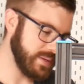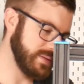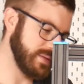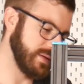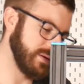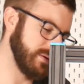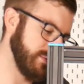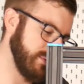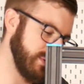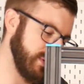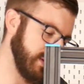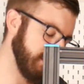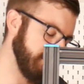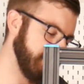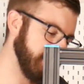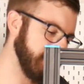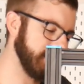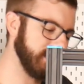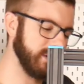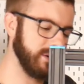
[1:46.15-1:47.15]
so the
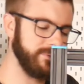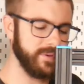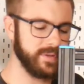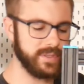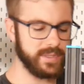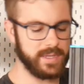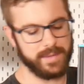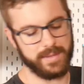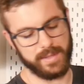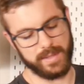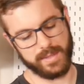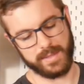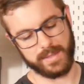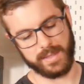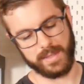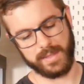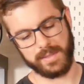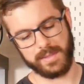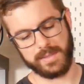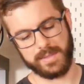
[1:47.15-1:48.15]
build surface on
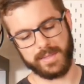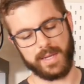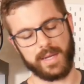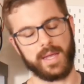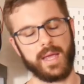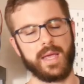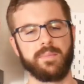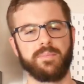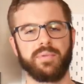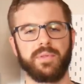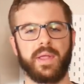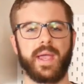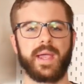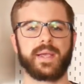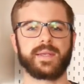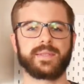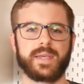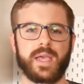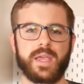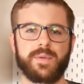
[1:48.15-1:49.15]
this is like a
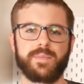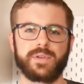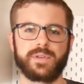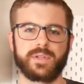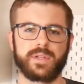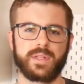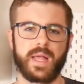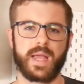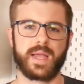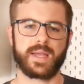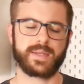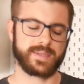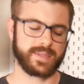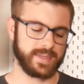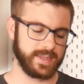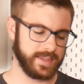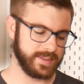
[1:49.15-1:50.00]
black diamond glass.